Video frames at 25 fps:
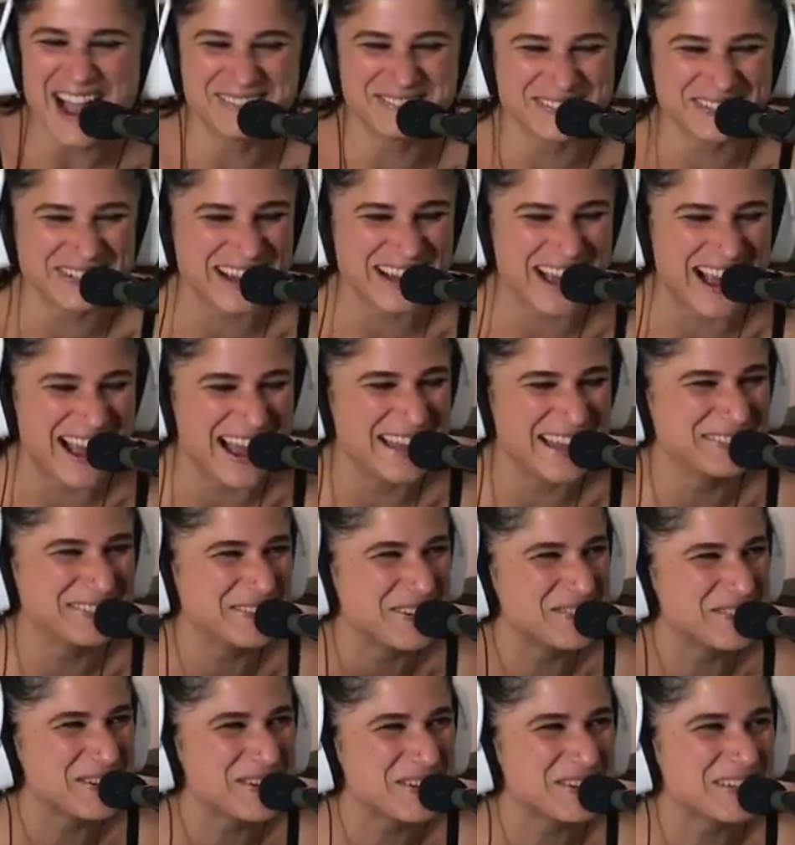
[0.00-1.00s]
forgot,
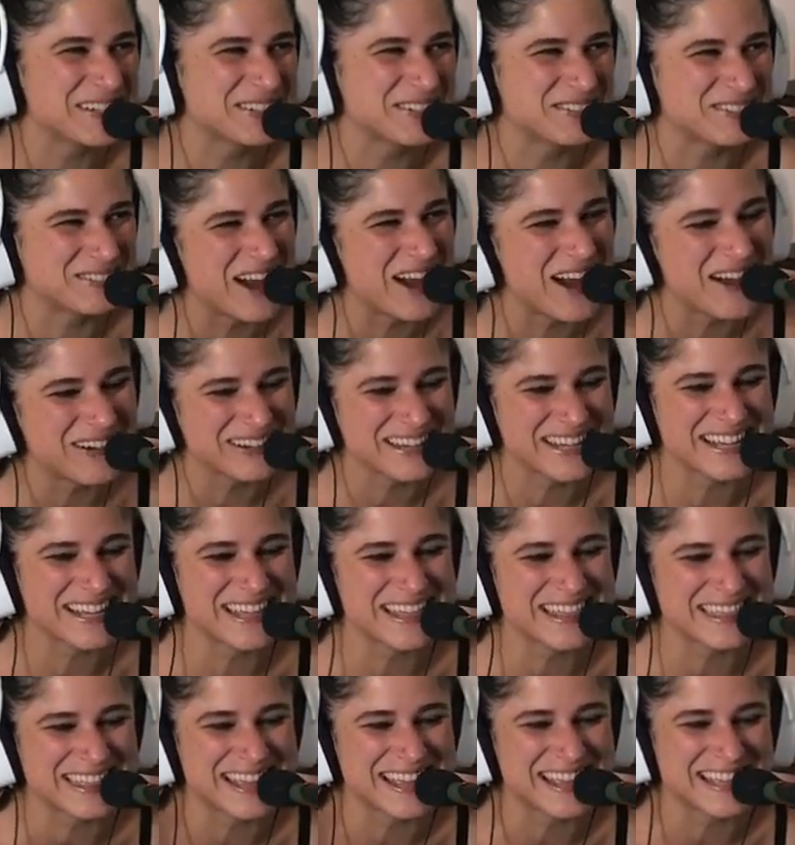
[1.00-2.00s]
but we would quote it
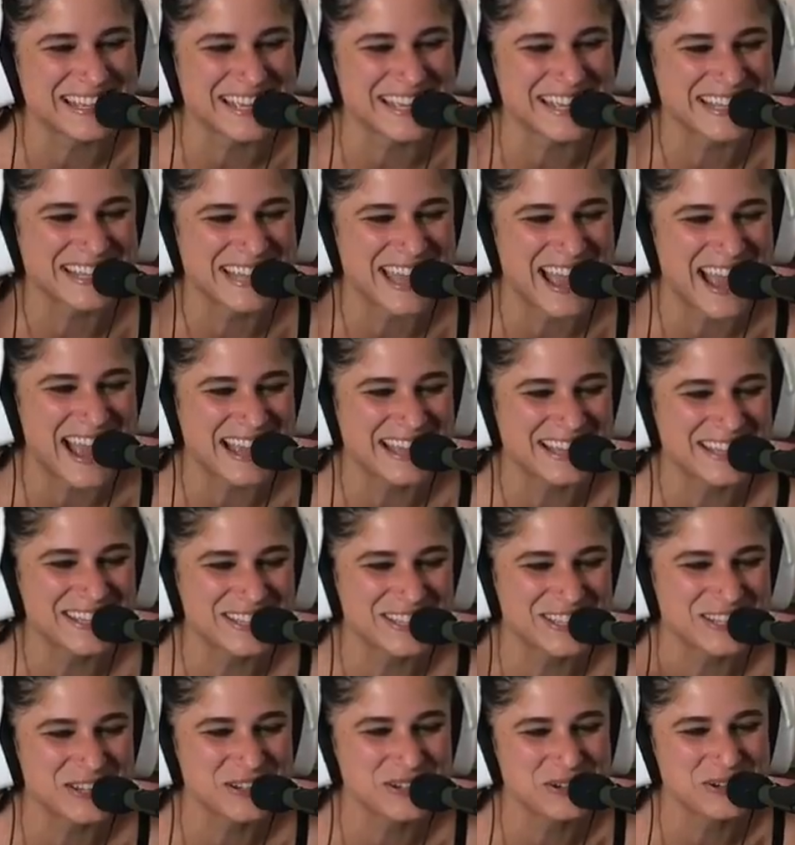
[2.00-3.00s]
thinking that
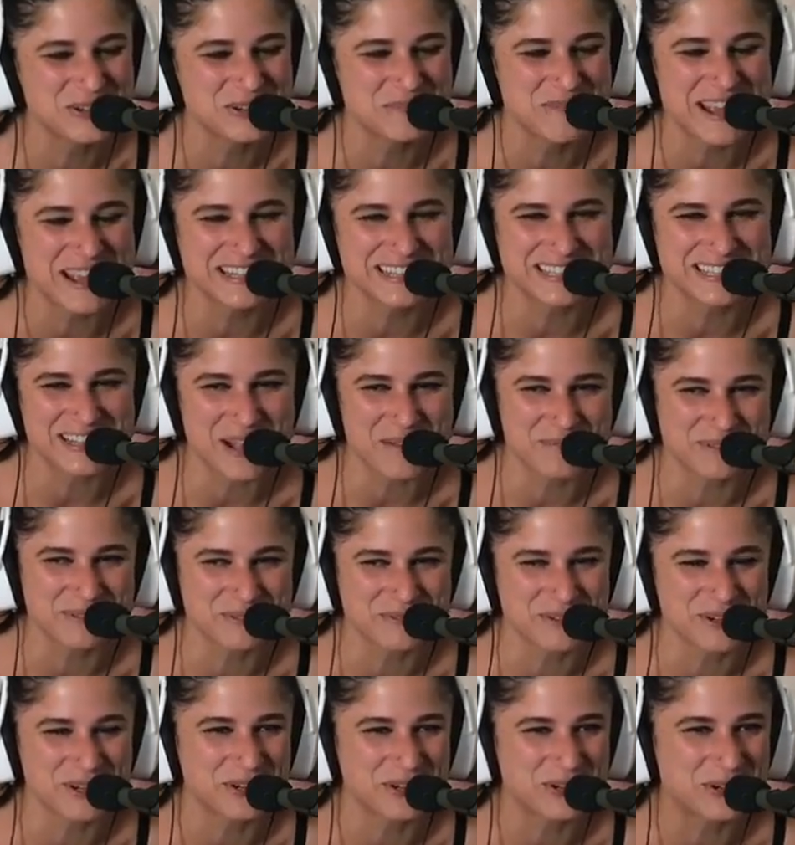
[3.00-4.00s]
you made it up and
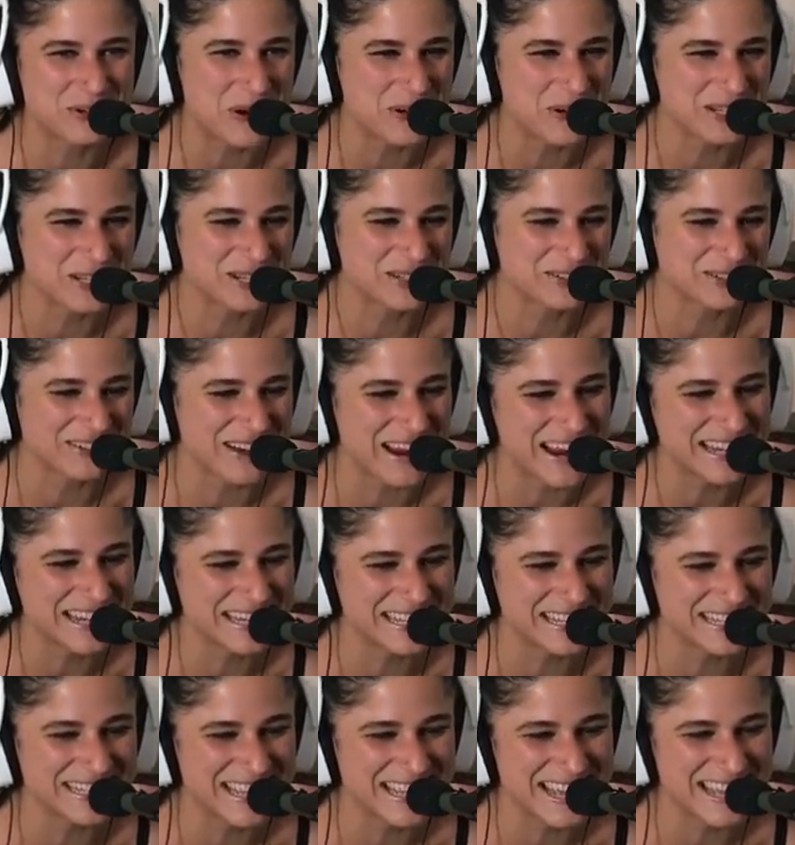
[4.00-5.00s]
we were quoting
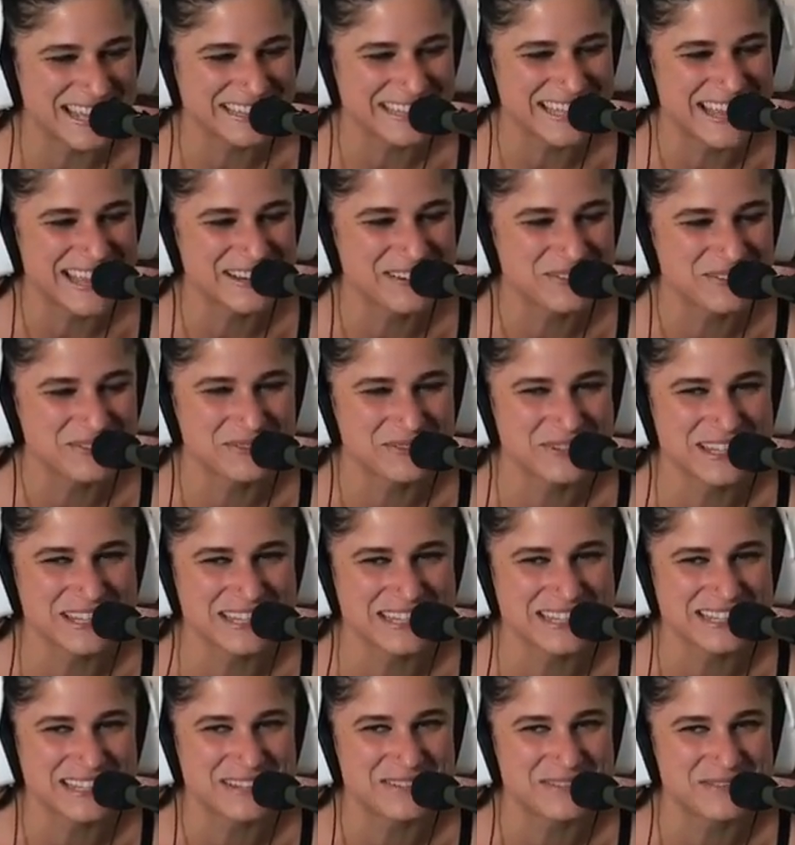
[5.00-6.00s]
Raanen, and then
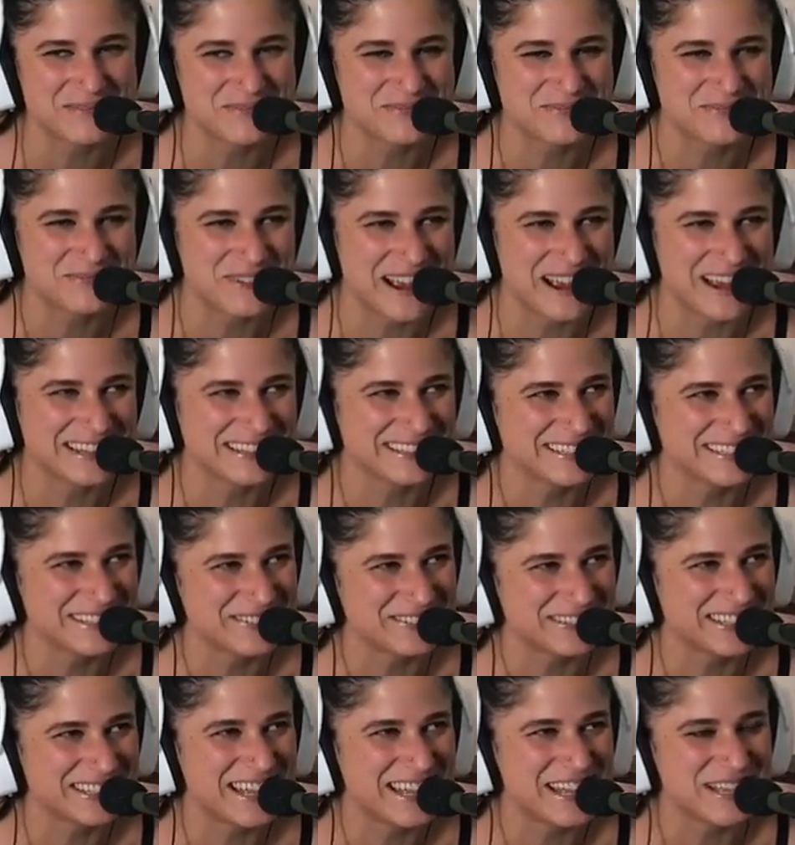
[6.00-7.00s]
we finally
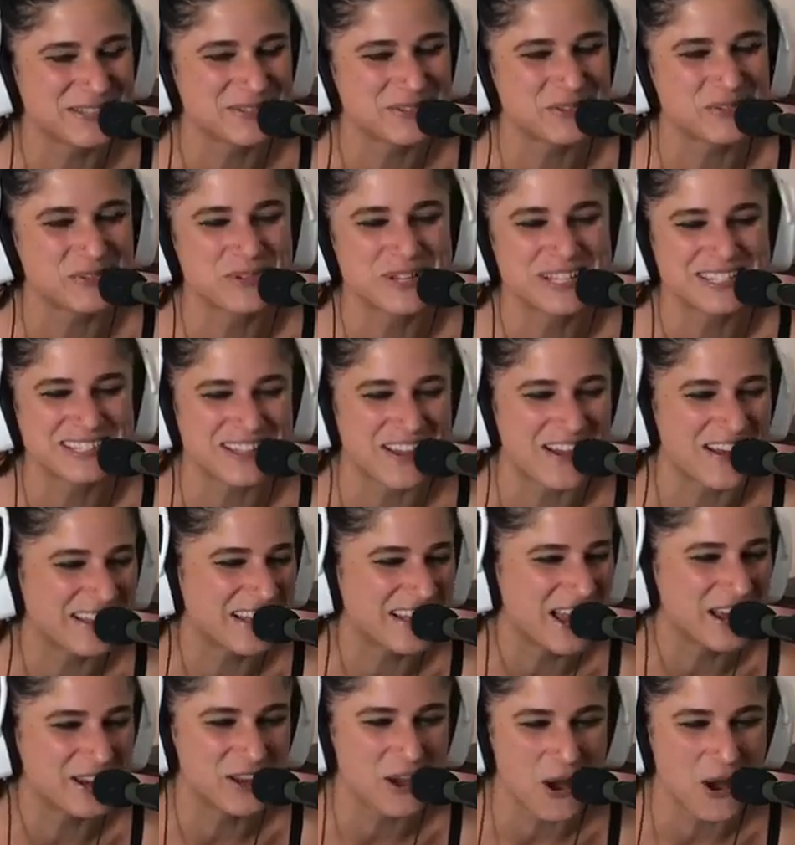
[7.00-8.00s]
realized when we saw
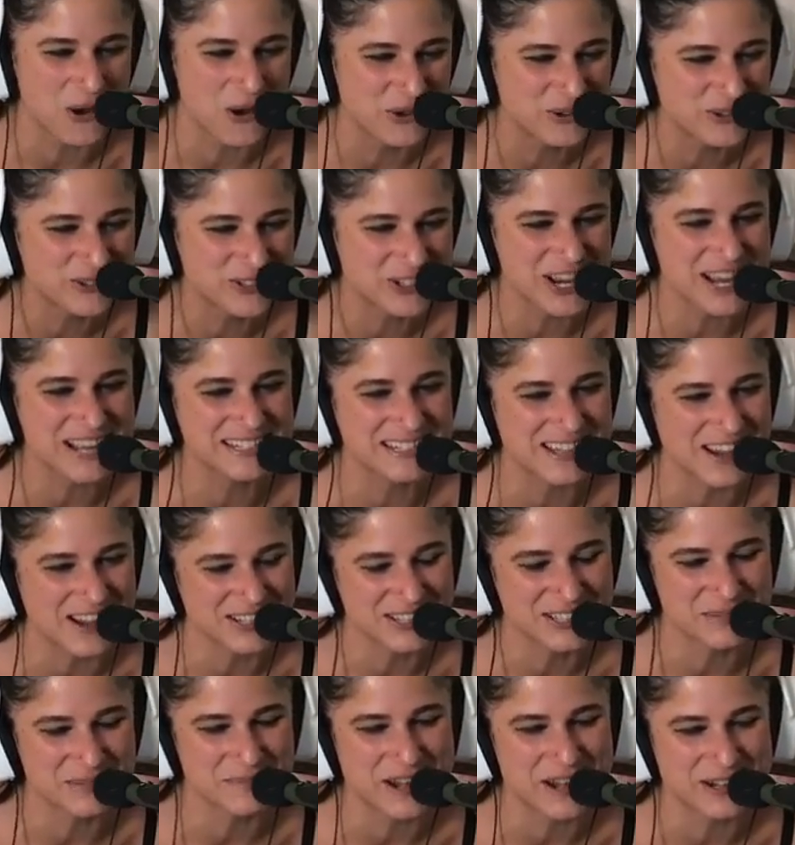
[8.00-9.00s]
an OJ
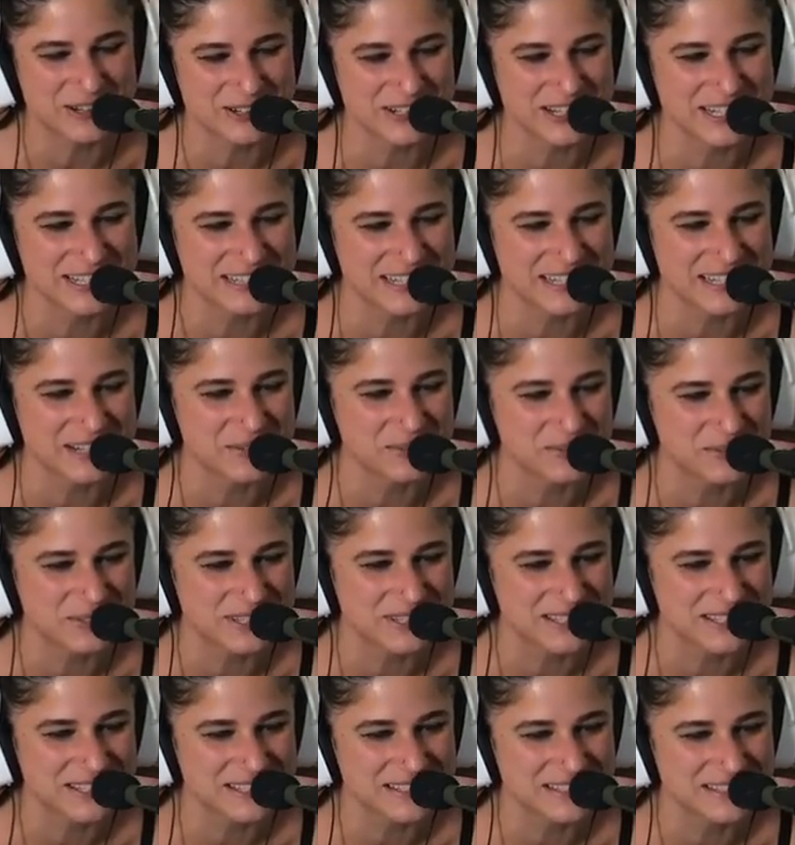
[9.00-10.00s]
documentary that it
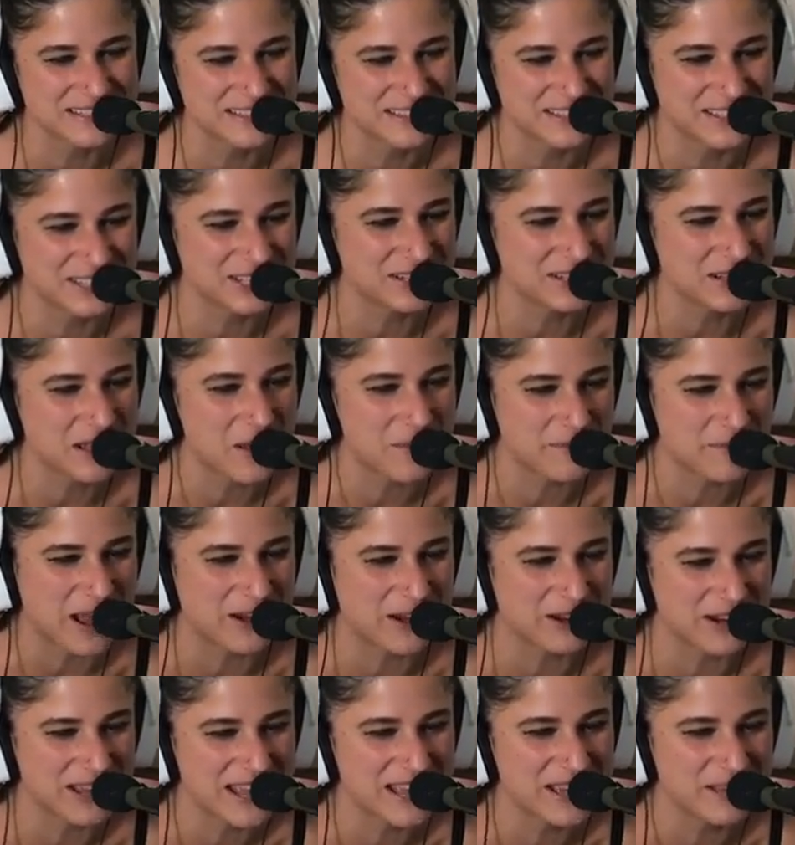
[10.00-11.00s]
was
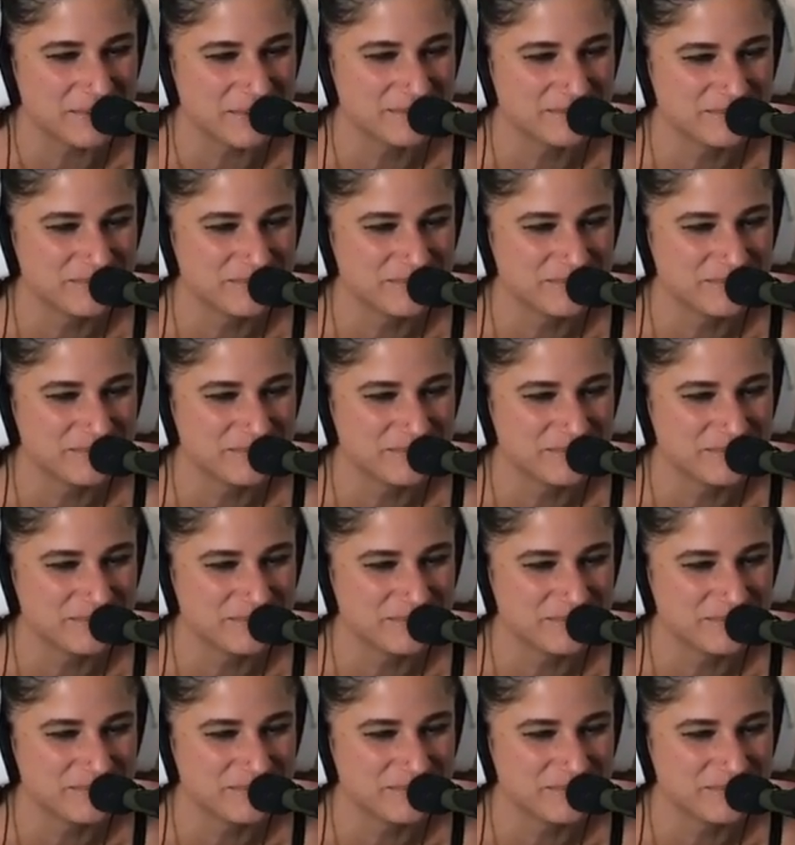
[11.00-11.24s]
about him.